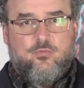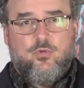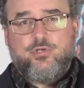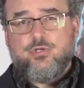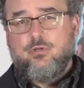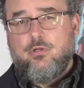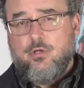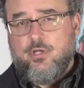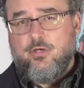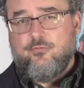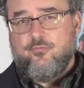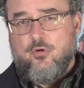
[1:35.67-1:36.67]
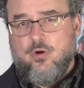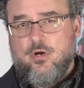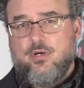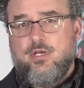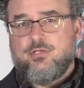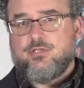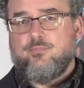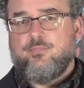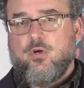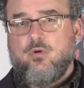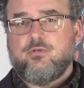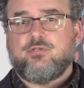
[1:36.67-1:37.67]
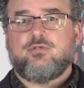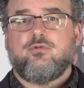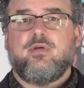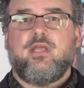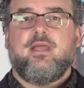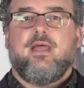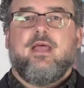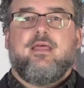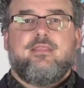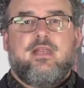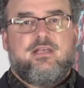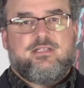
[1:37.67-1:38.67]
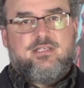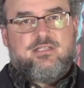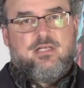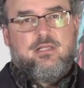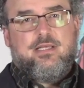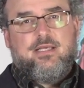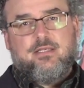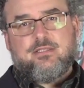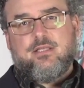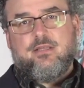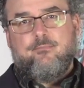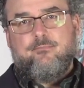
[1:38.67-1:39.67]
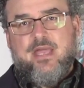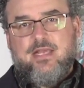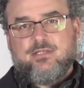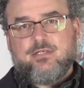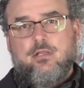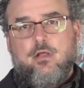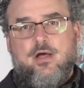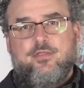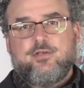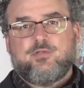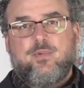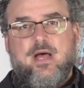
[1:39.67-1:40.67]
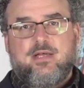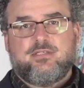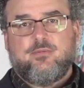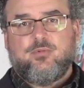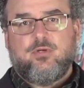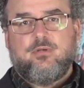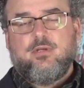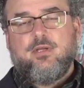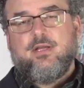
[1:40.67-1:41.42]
What you're looking for is upholstery that is as clean to the base cloth as possible.